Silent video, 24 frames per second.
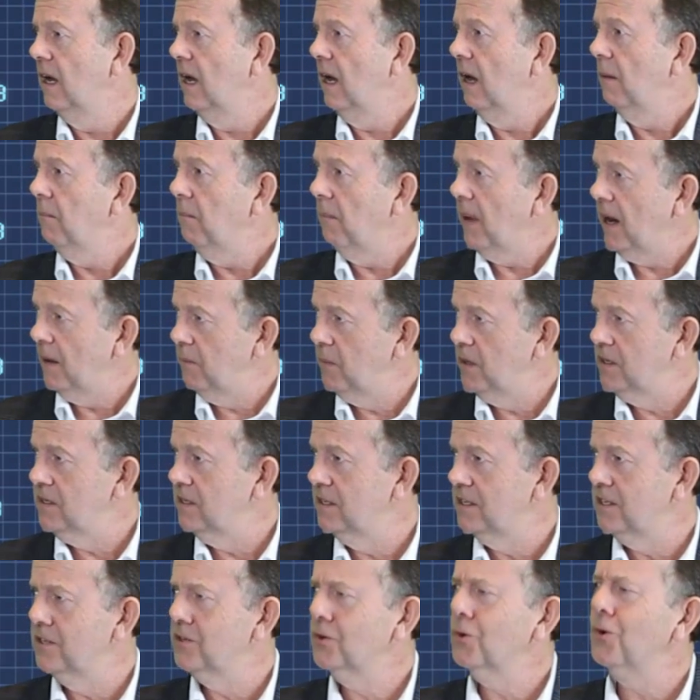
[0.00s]
My
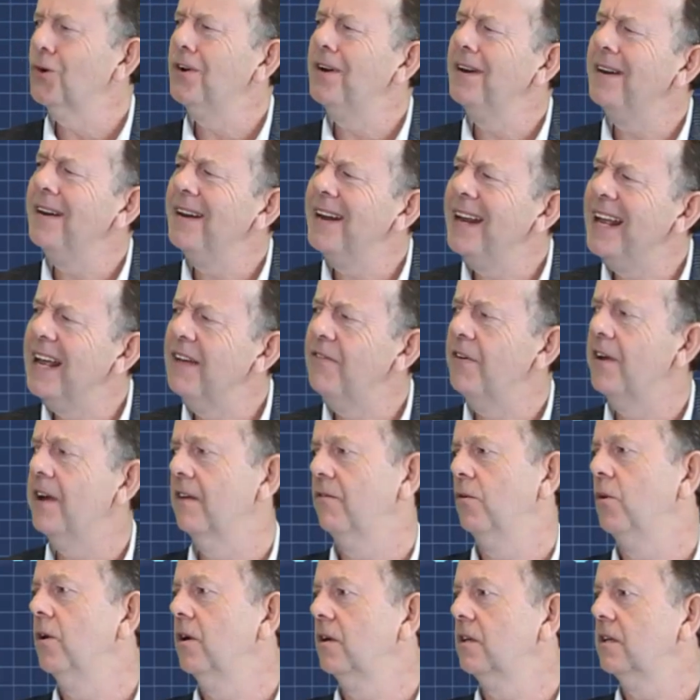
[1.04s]
businesses could never have
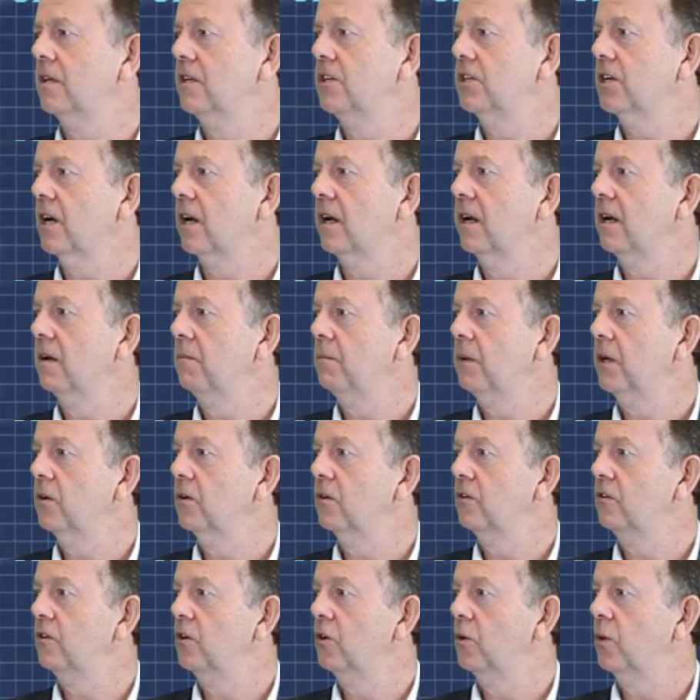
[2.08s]
worked in China,
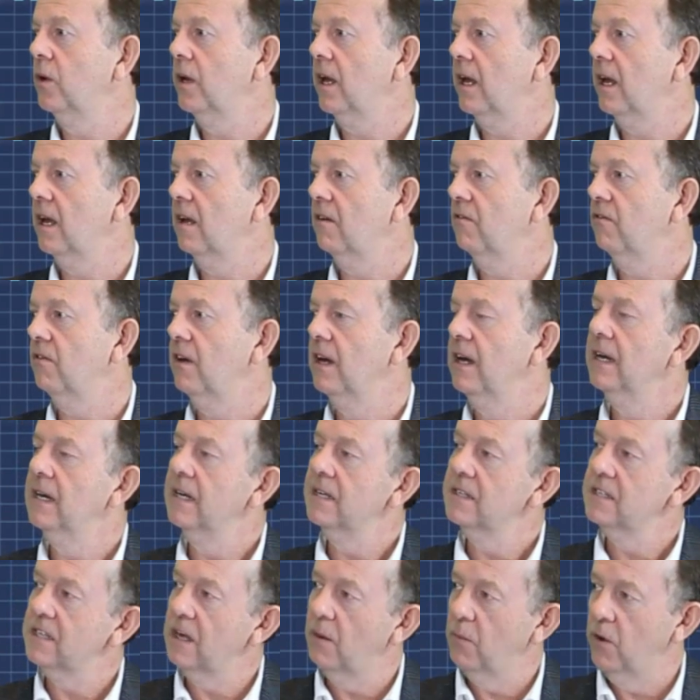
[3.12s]
because you would have
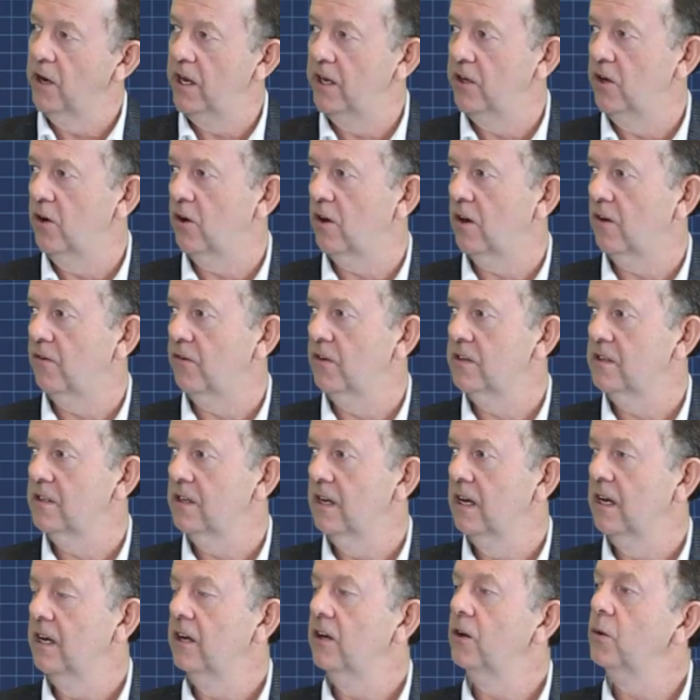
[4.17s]
someone in your office
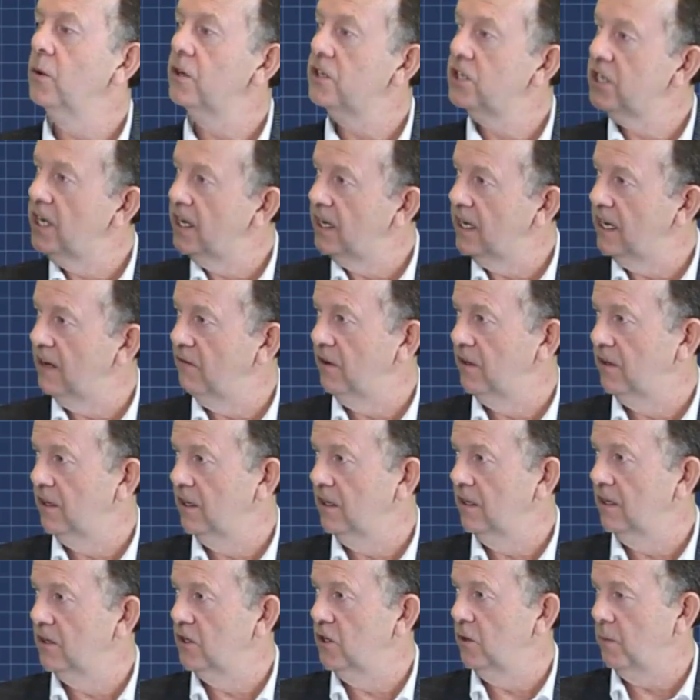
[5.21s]
who would check everything
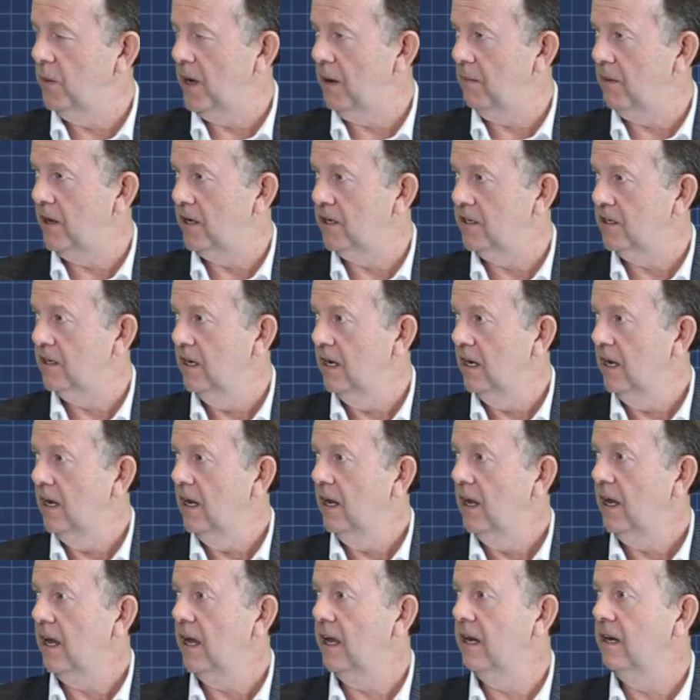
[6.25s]
that you publish.
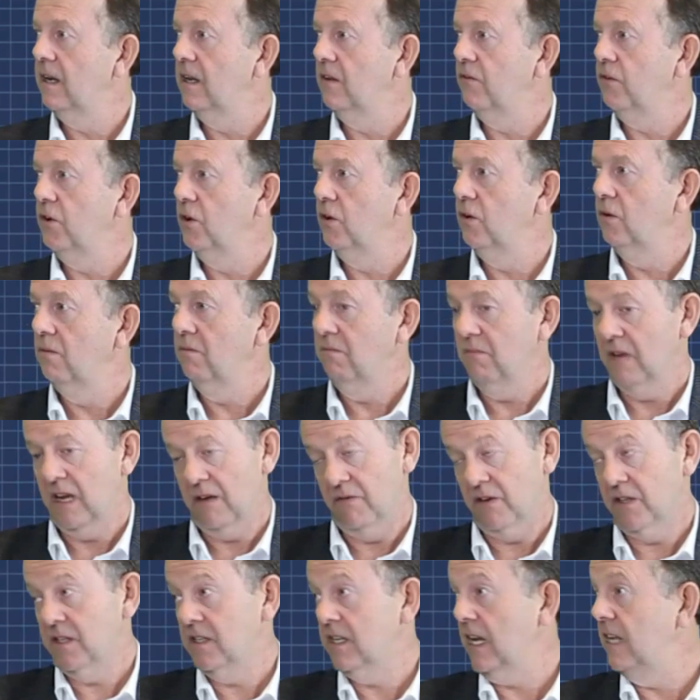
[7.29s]
And if you have a
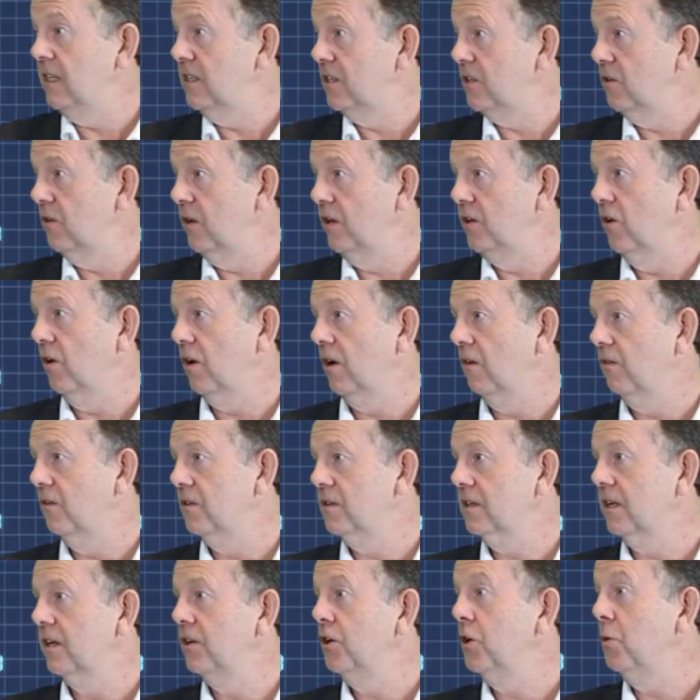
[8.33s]
censor in your office,
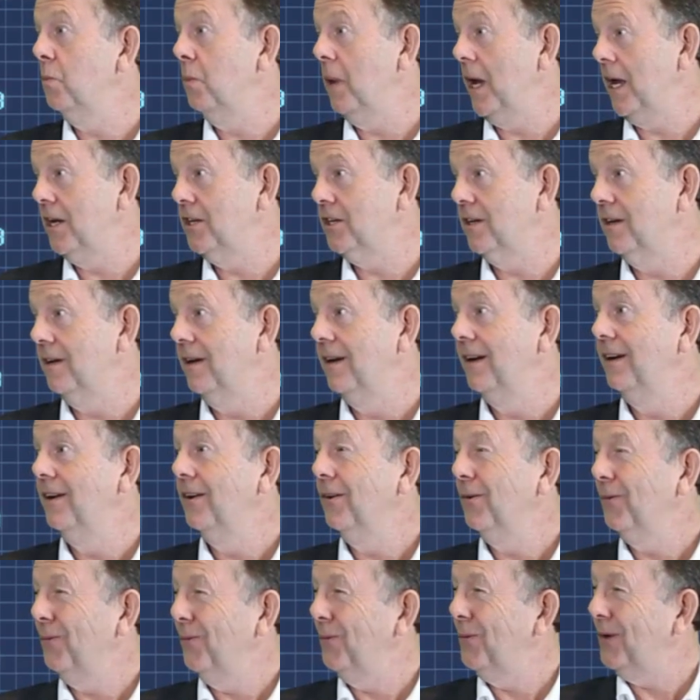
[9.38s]
can you imagine
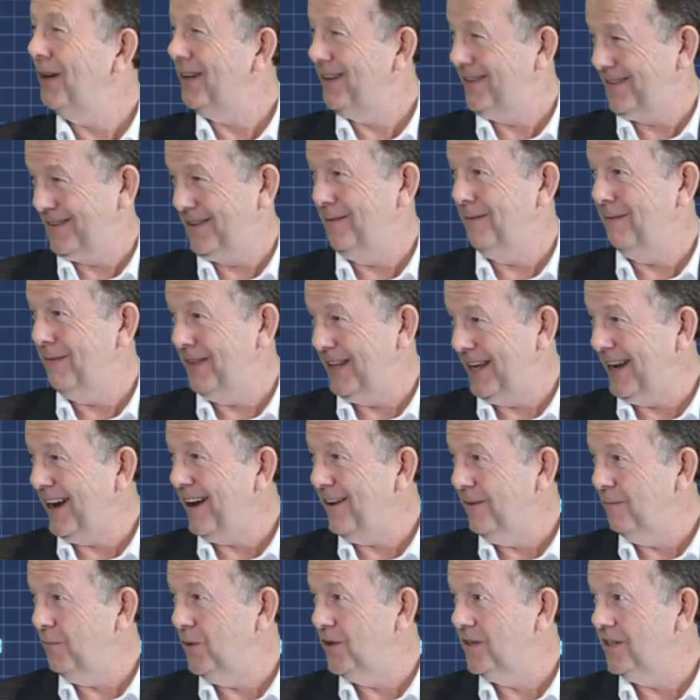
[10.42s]
what the
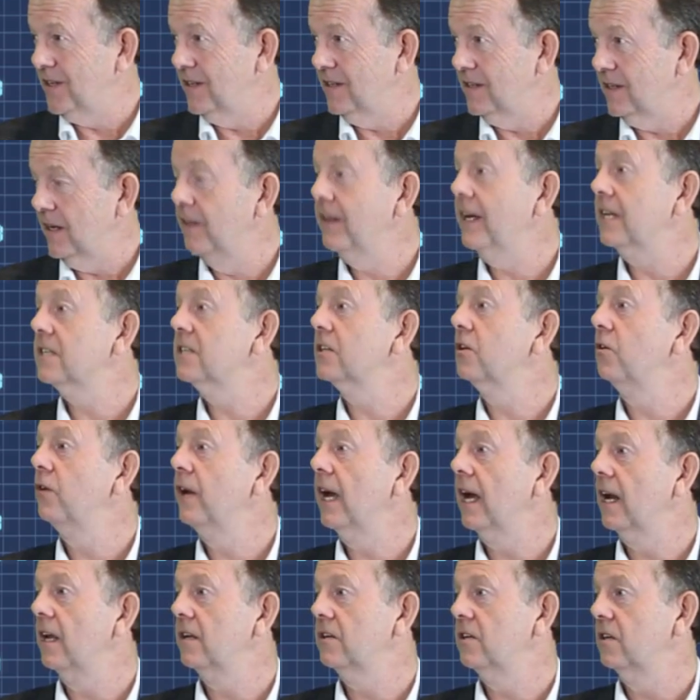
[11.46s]
output is? And that's the
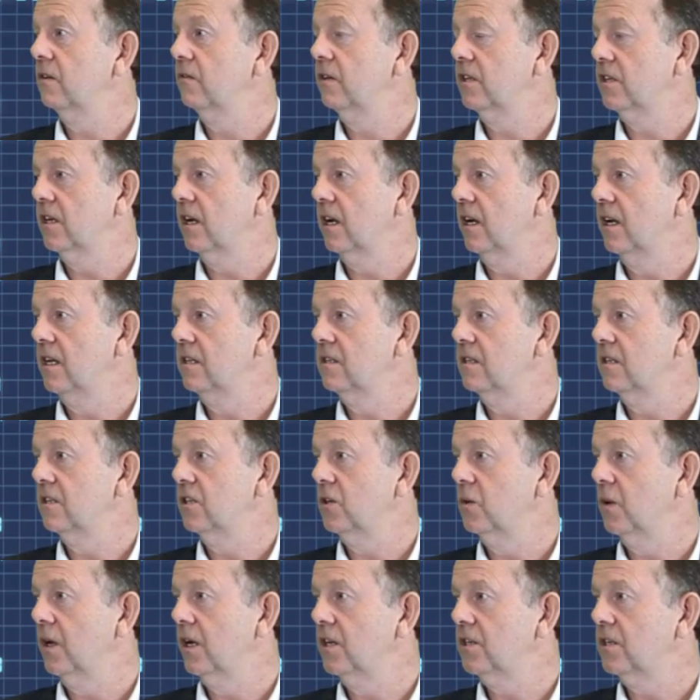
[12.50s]
reality of the Chinese
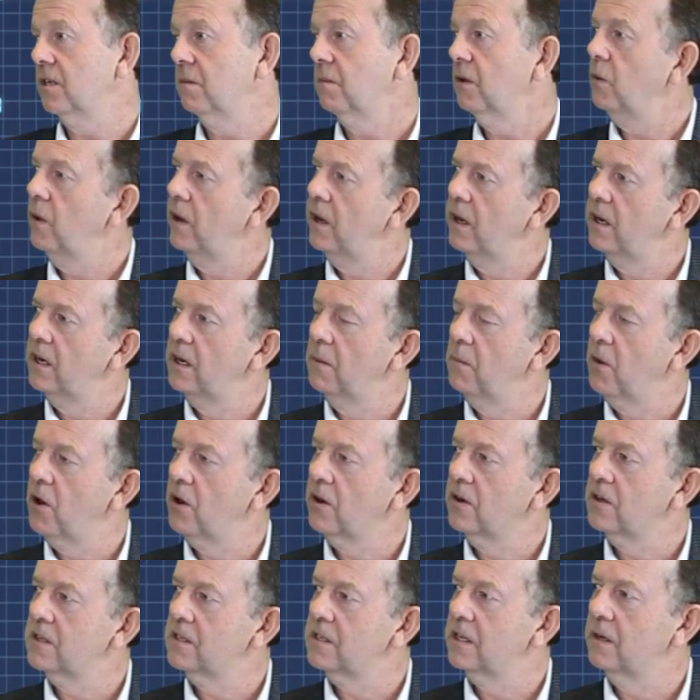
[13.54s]
situation. But we're in a democracy.